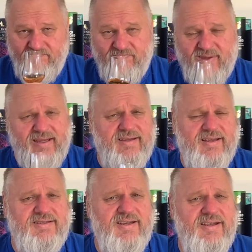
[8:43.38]
it
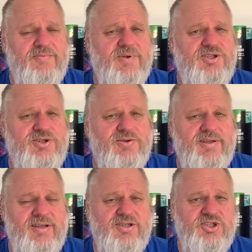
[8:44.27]
does say matured
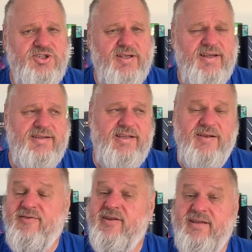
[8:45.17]
in sherry,
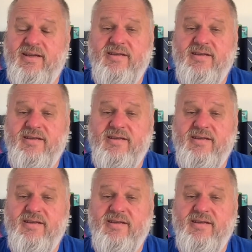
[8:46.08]
definitely.